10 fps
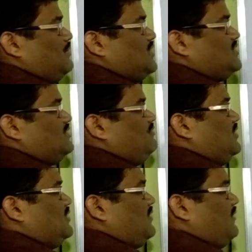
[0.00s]
best
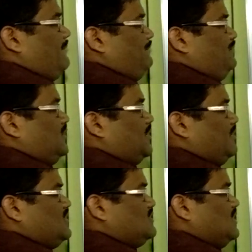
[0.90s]
fit.
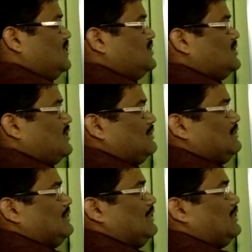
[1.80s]
That means this is a
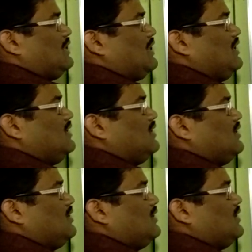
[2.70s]
drug,
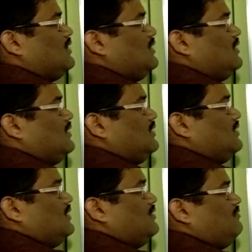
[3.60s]

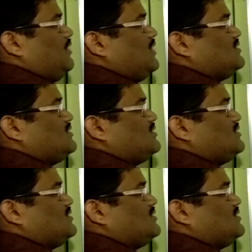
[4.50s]
for